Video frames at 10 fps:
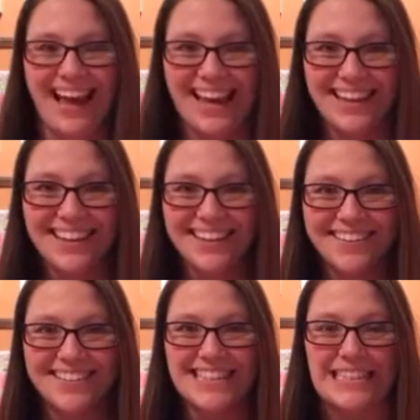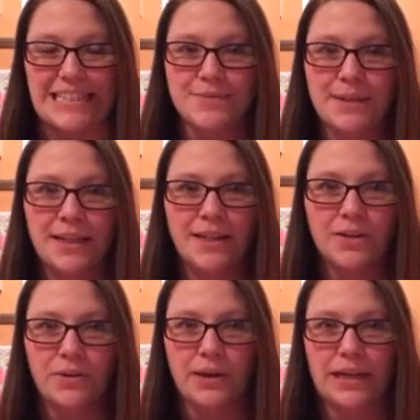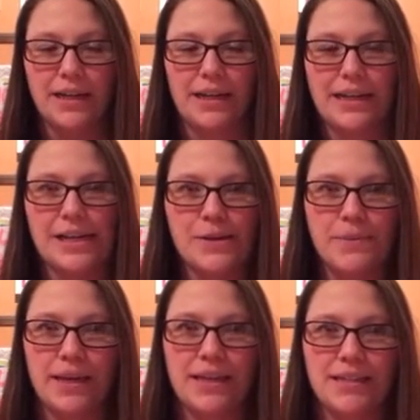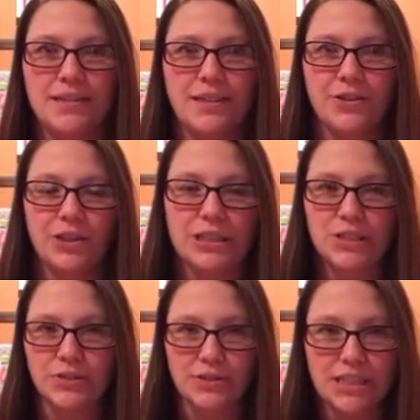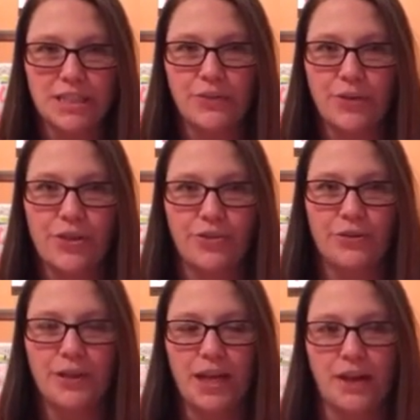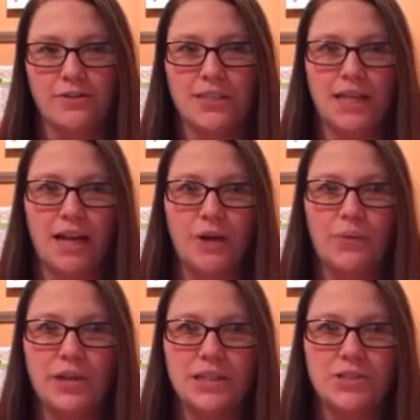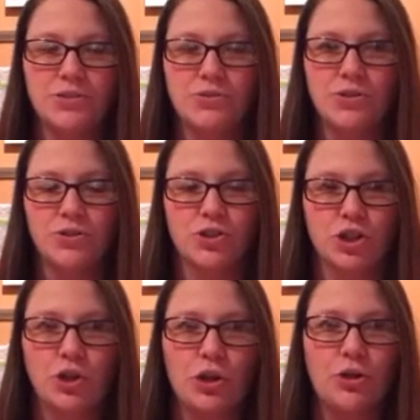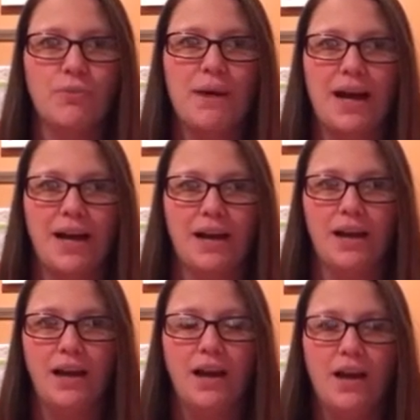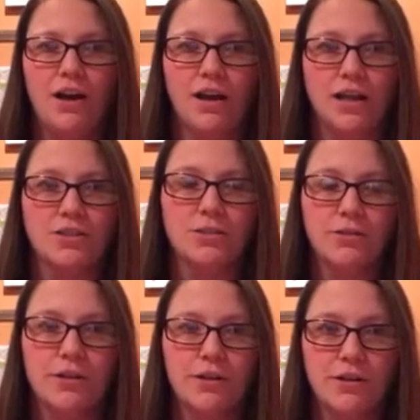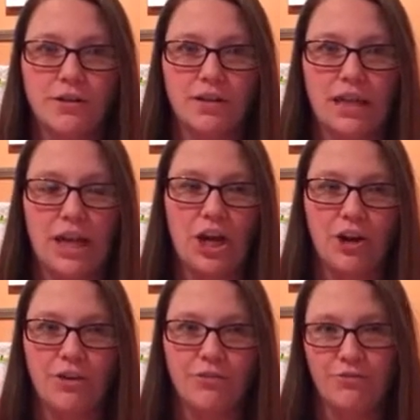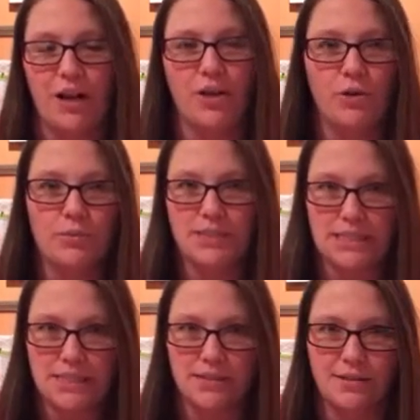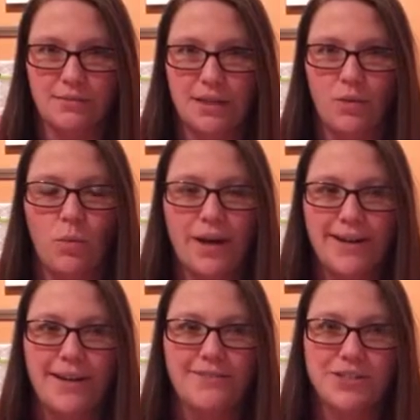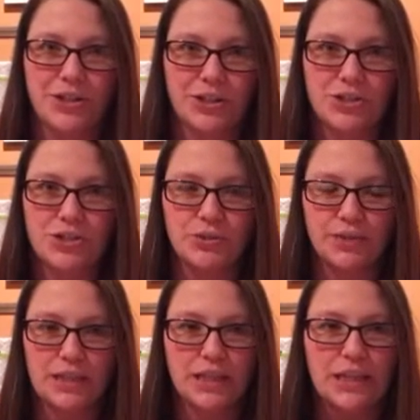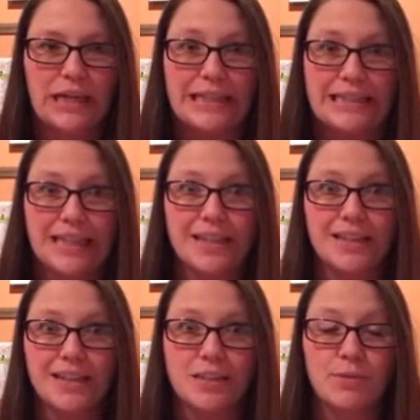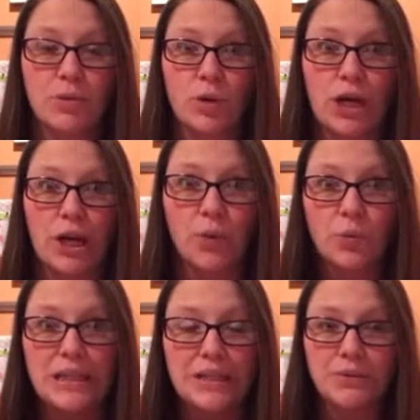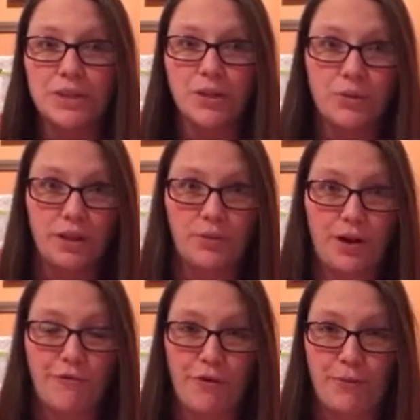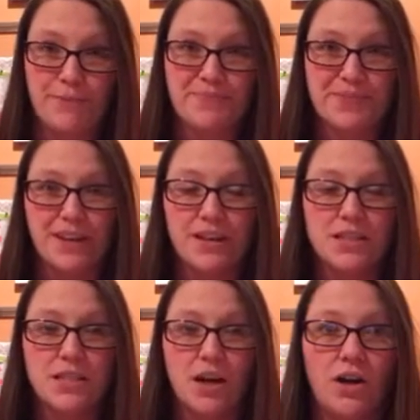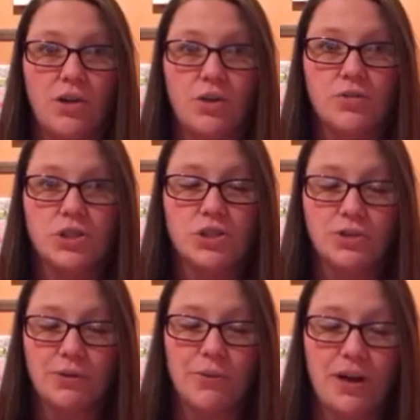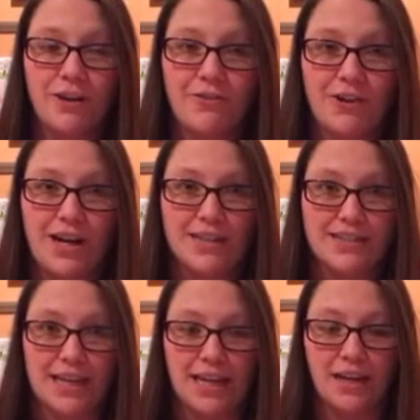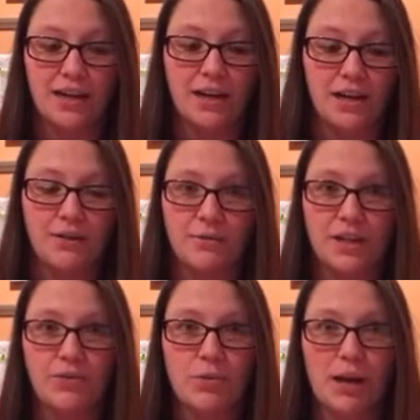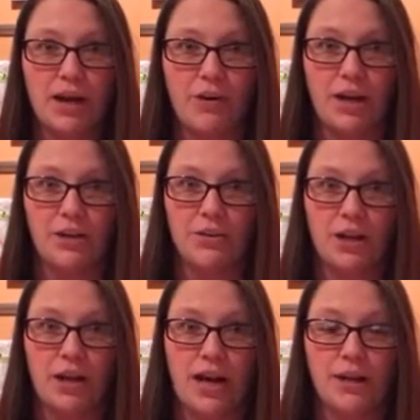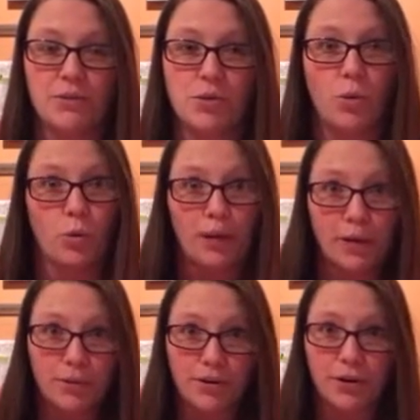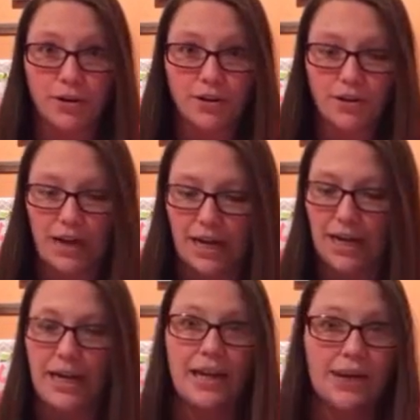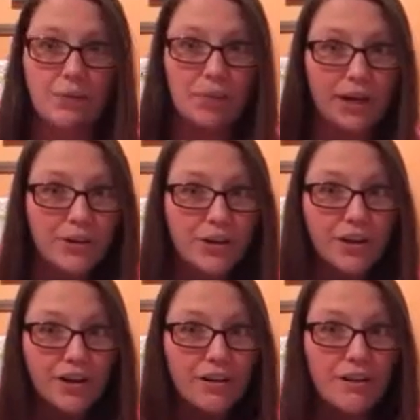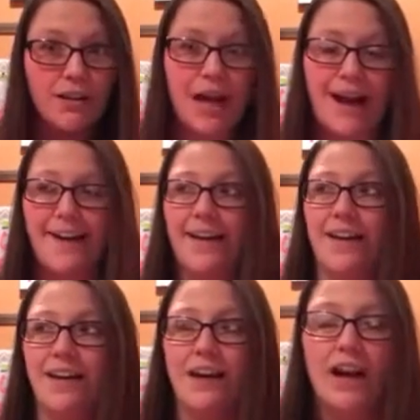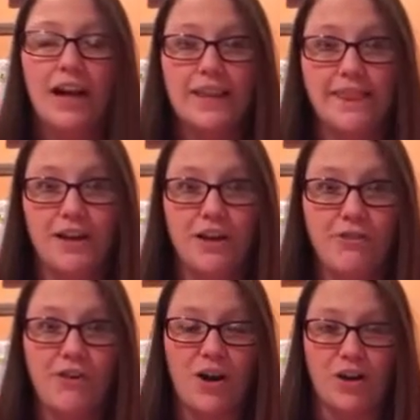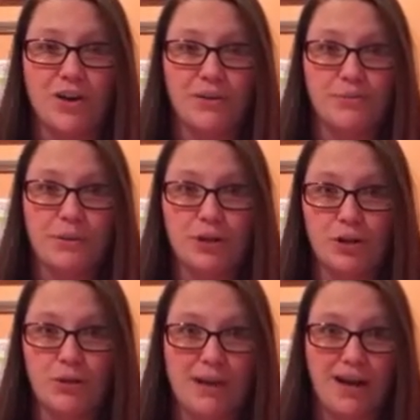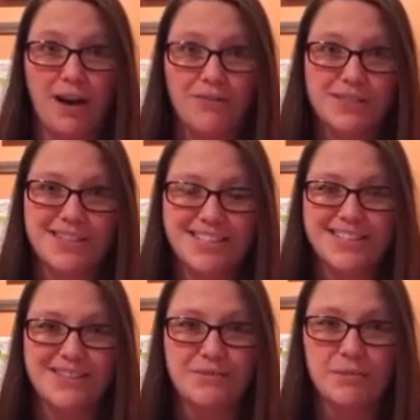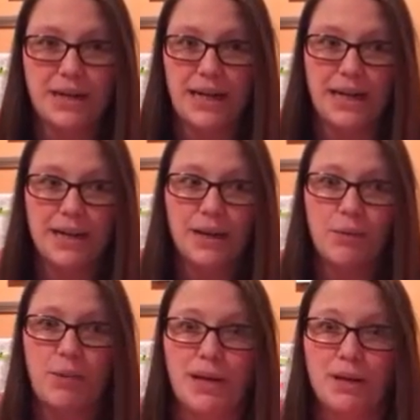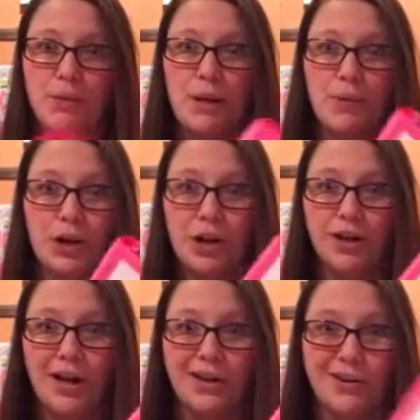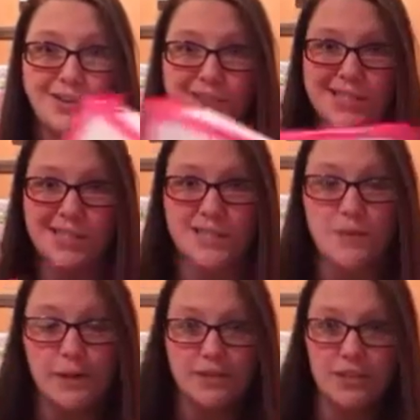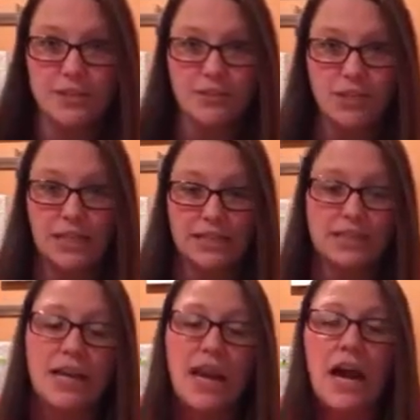Hey there, this is Mindy Corey. I am a senior consultant with 31 Gifts, and I wanted to show you my customer care follow-up system and what I have started doing lately that's been working really well for me. So just to rewind for a hot second, give you a background. I am a total paper girl. I am a binder girl. I love our computer back office system, but I am a pen and paper kind of girl. So this is the way that I do things.